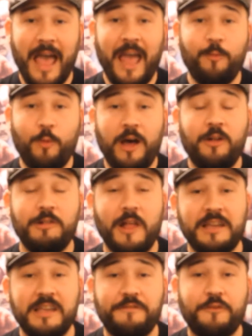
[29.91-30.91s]
And, well,
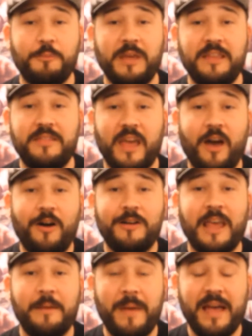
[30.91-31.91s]
lucky for me, they
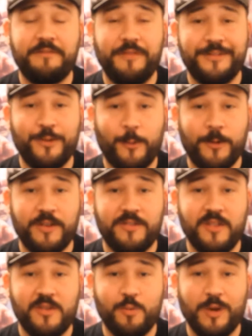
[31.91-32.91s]
all came back
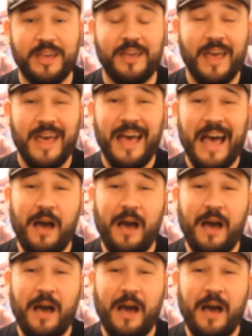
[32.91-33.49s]
victorious this week.